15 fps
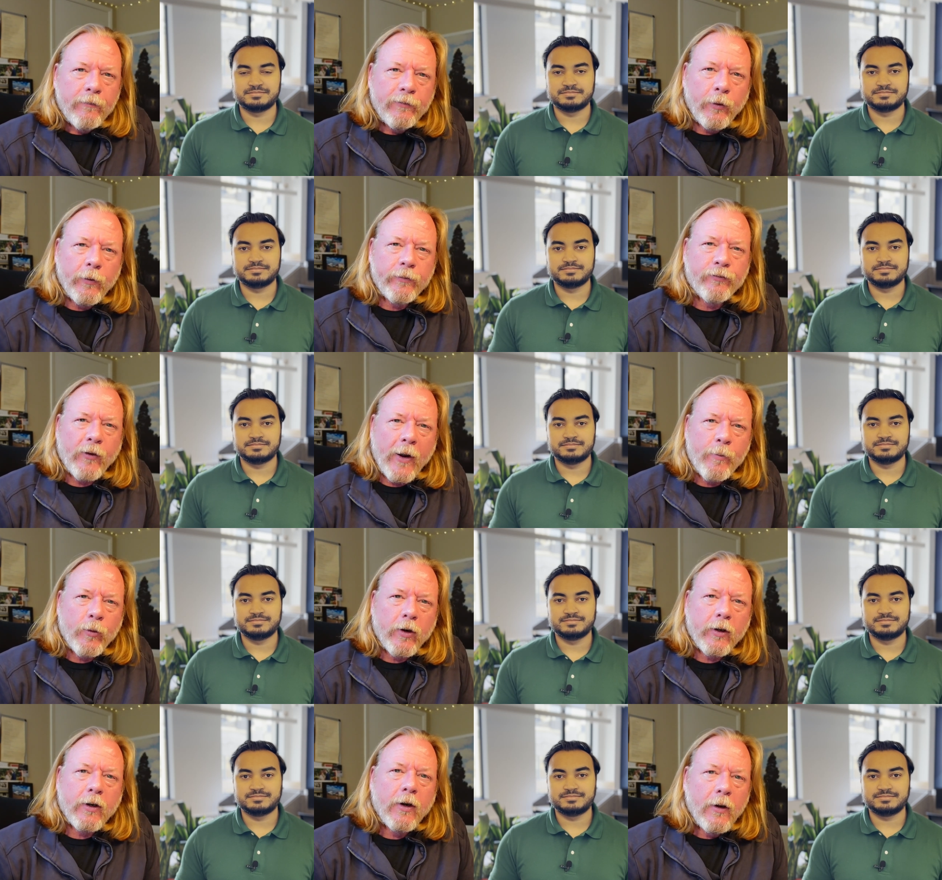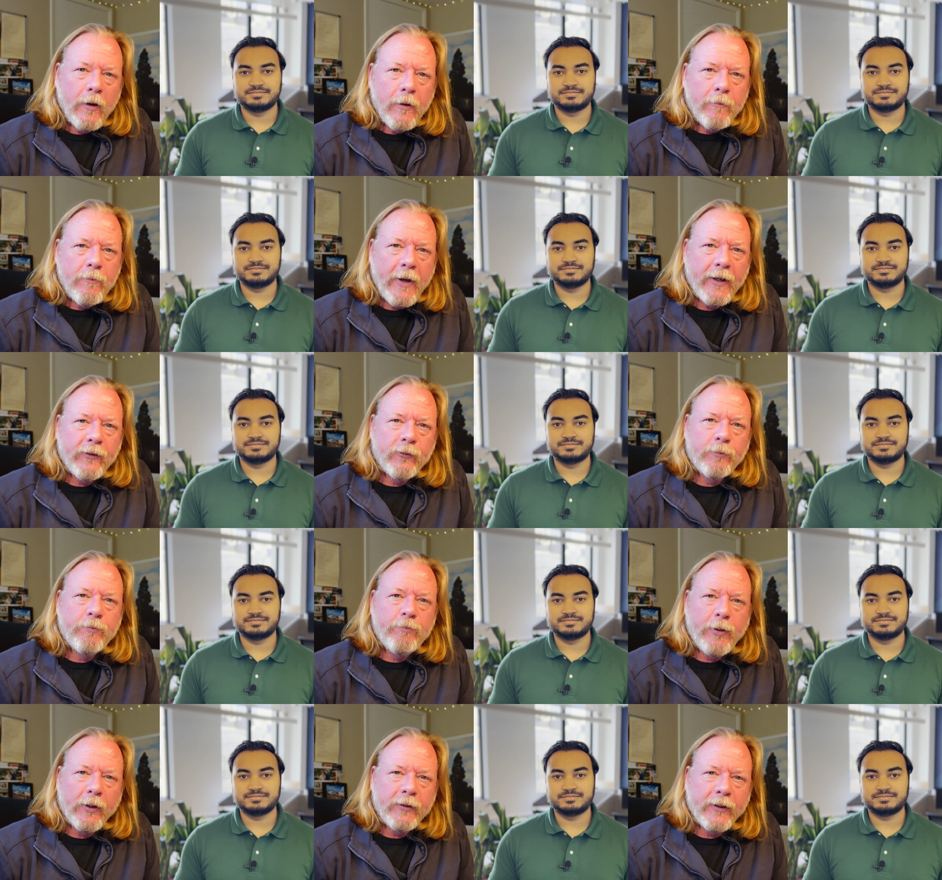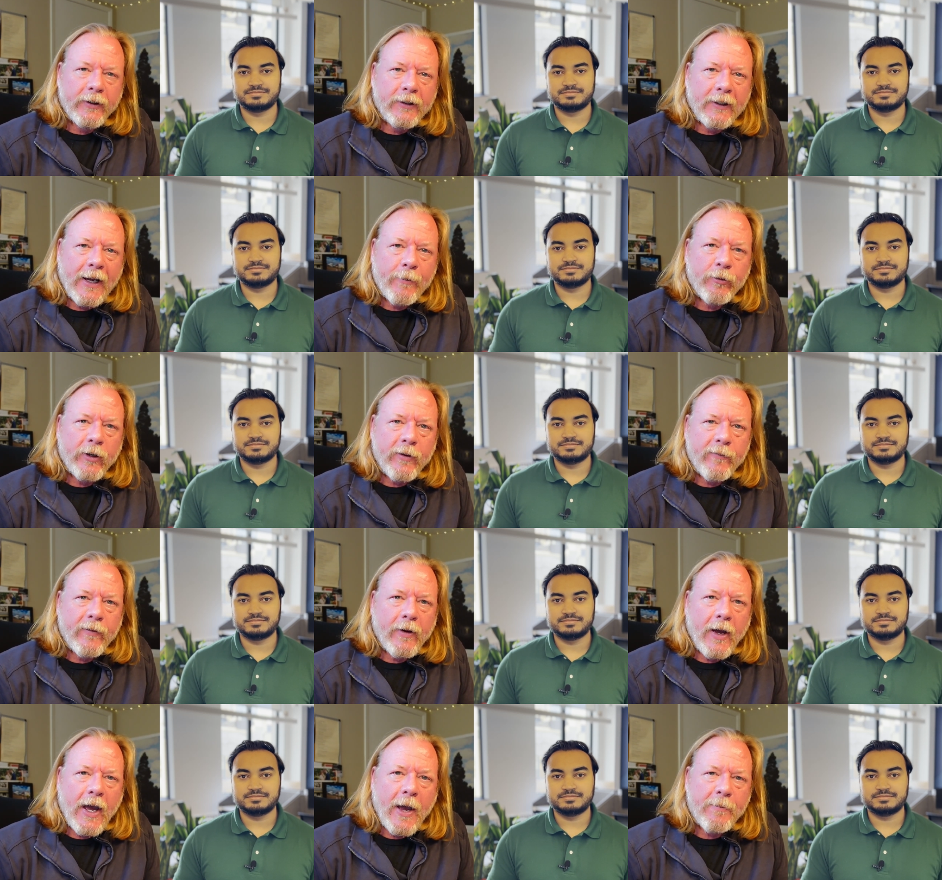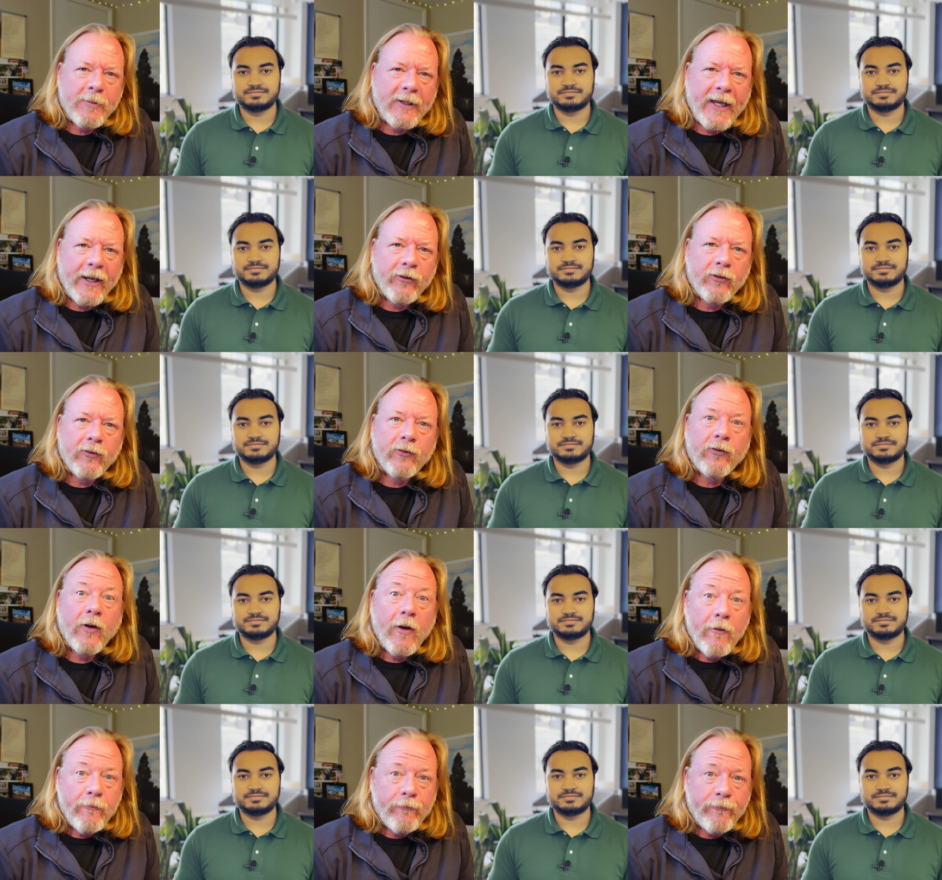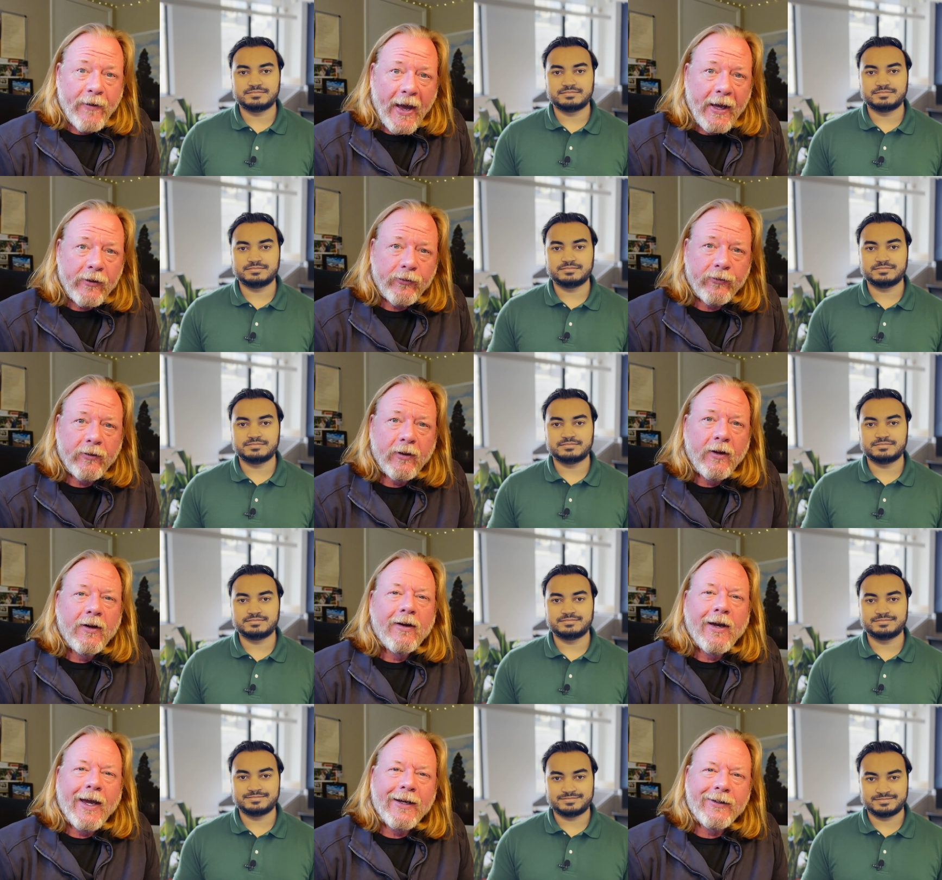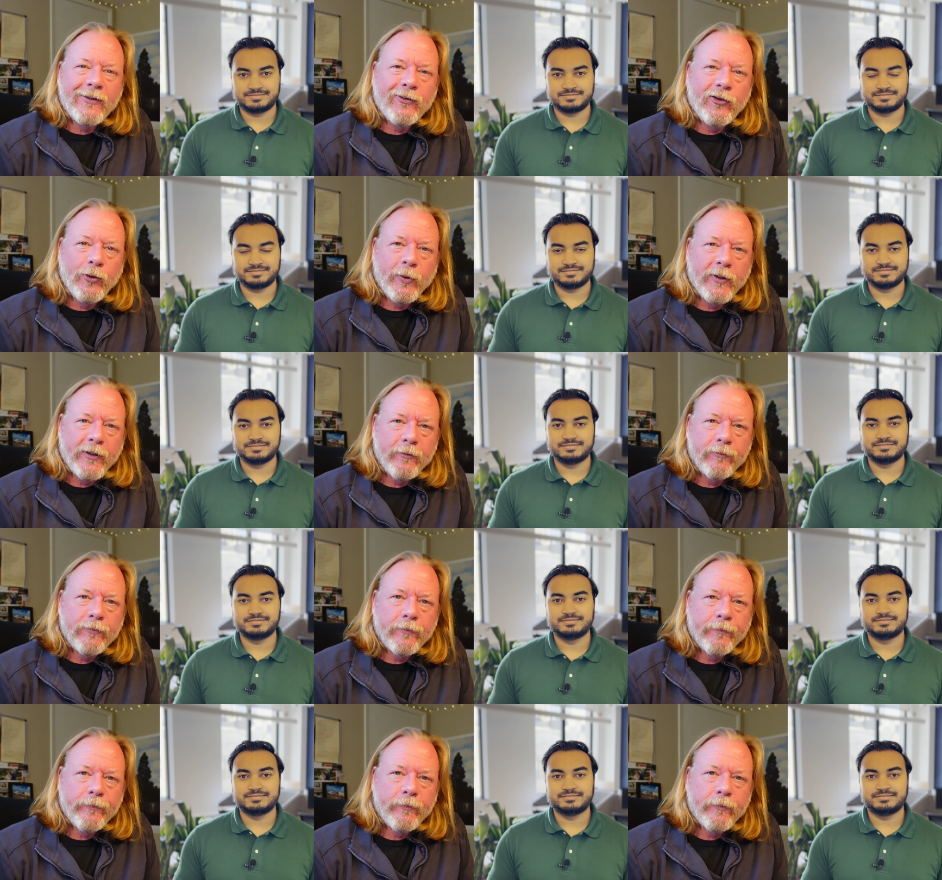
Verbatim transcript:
Speaker 1: Fluid Framework makes building collaborative applications fast and intuitive.